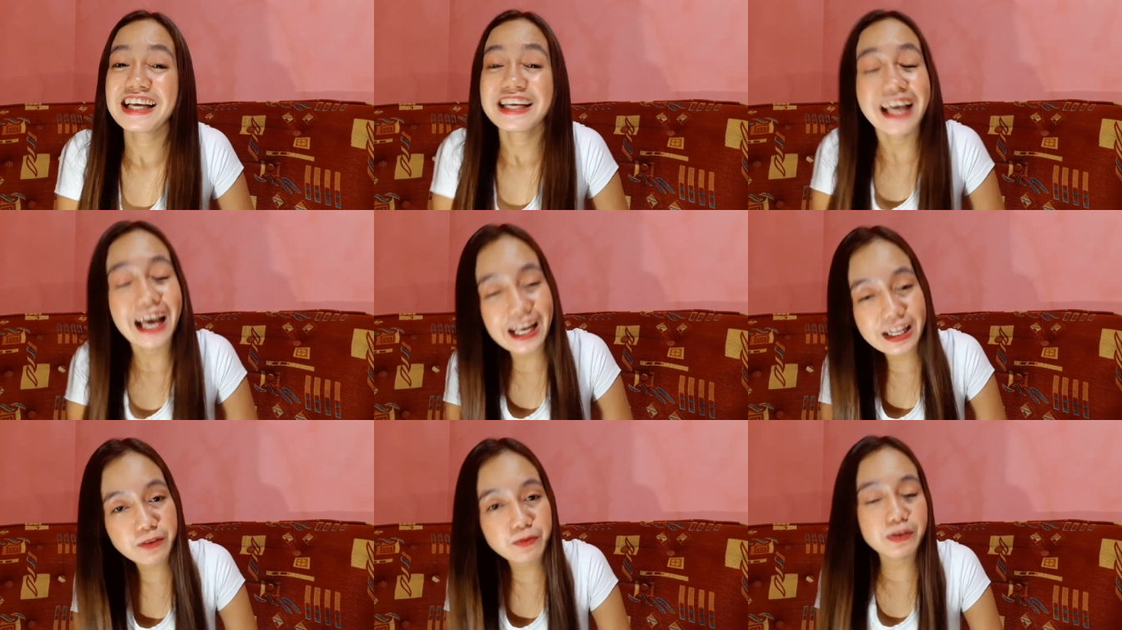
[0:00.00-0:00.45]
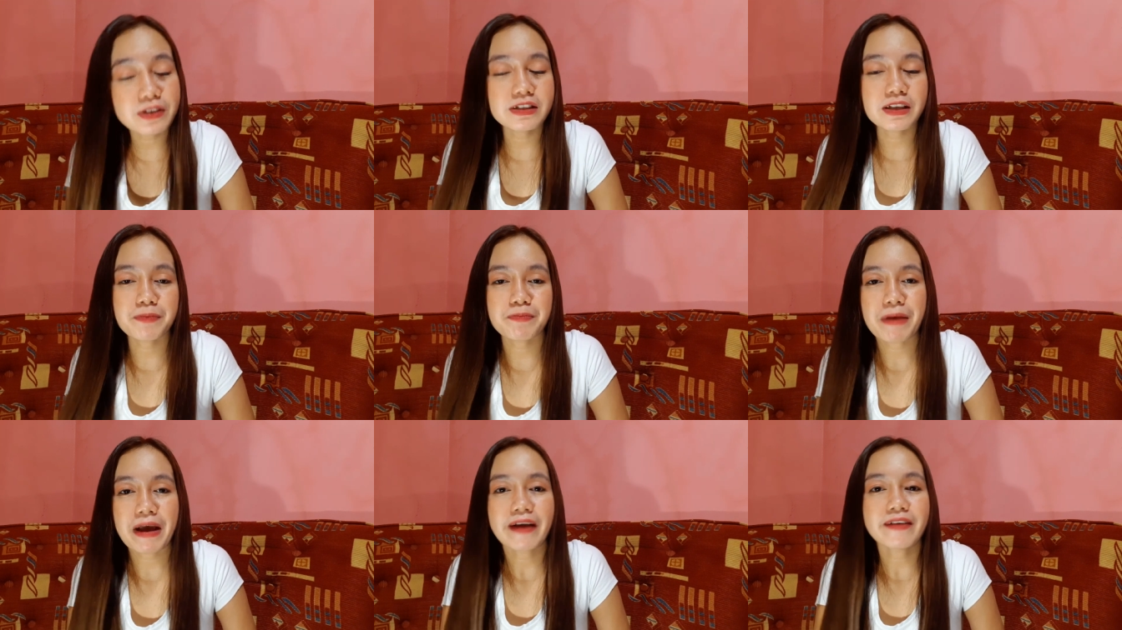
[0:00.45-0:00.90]
yeah it will
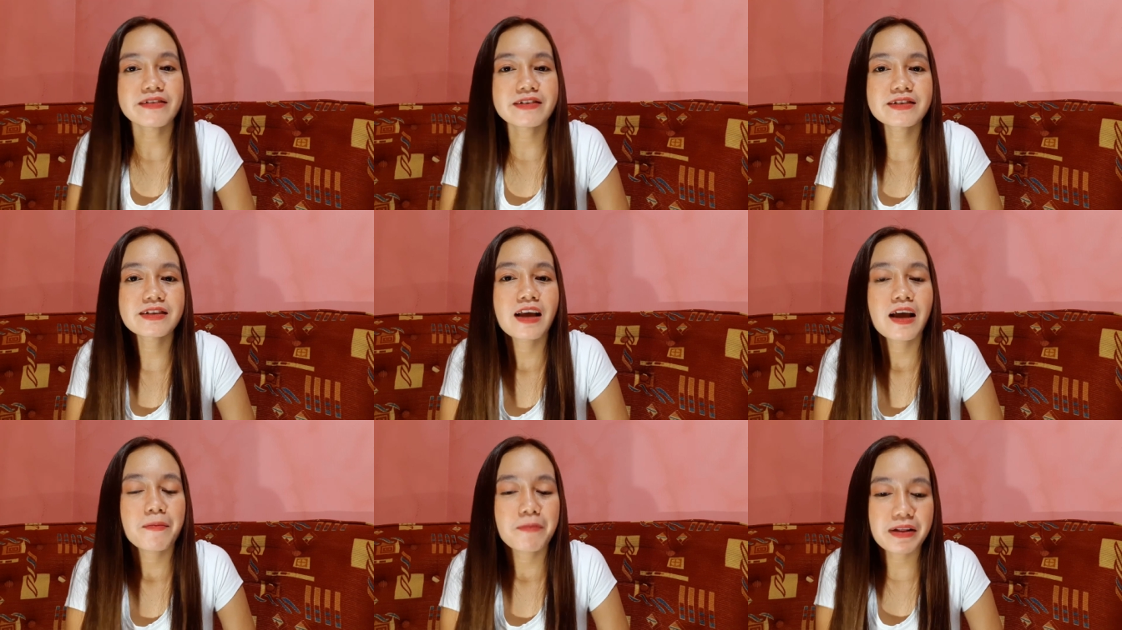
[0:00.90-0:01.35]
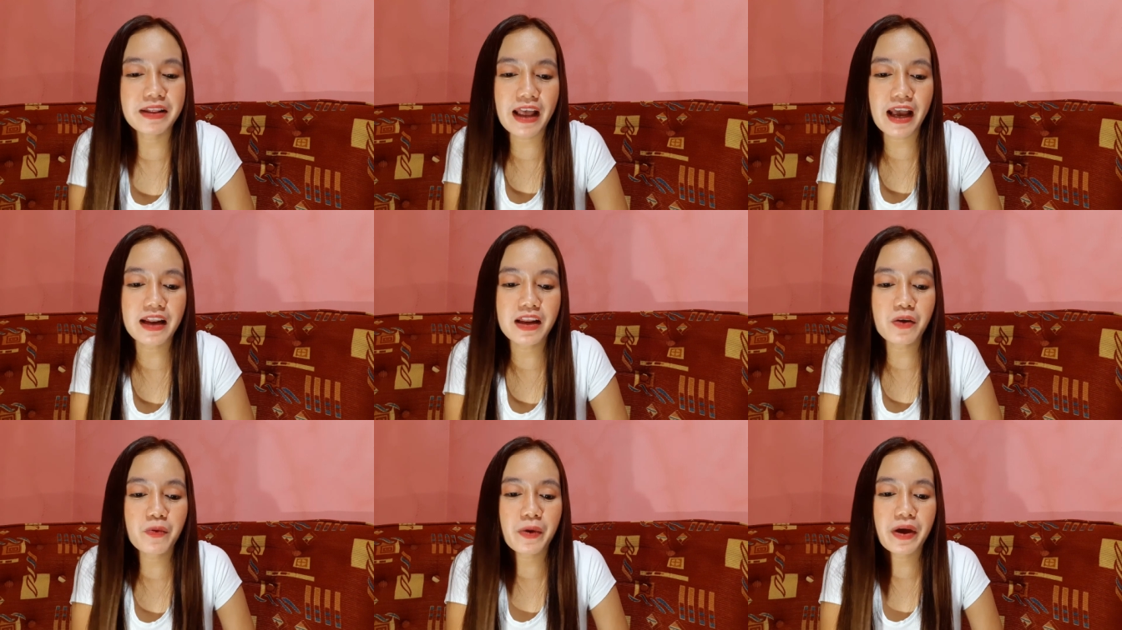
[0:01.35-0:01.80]
depends but
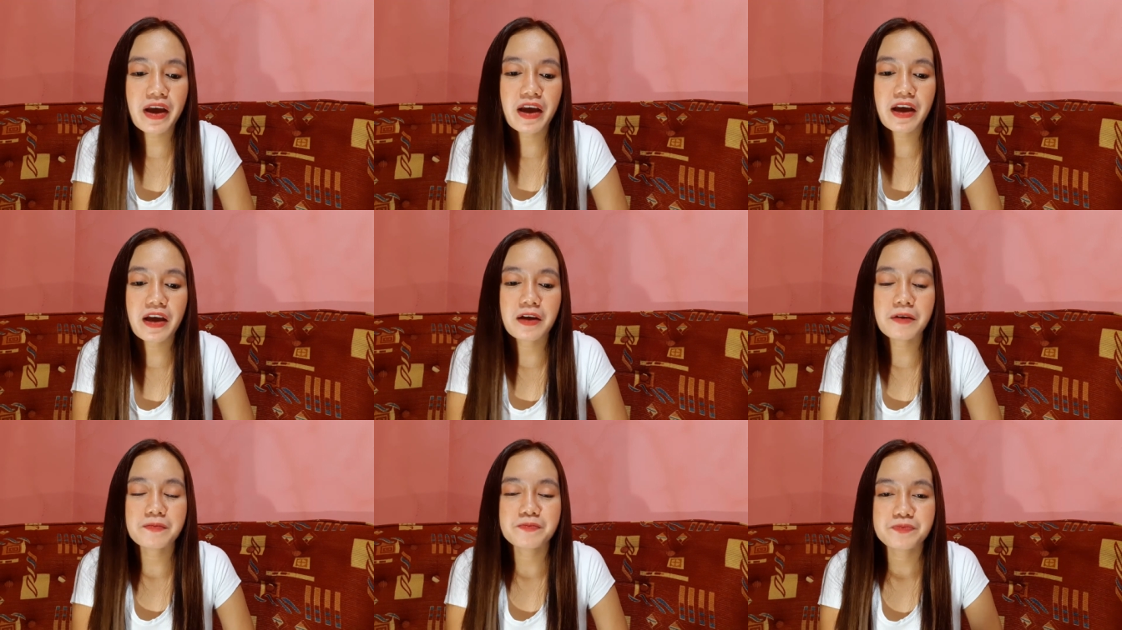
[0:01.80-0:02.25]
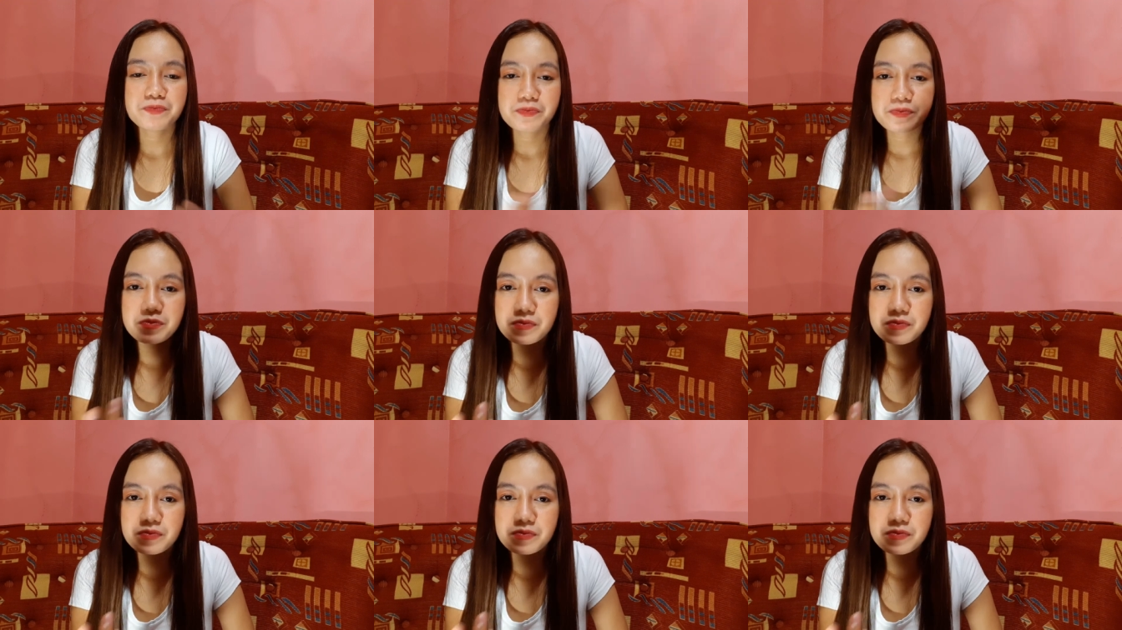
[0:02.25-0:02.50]
anyway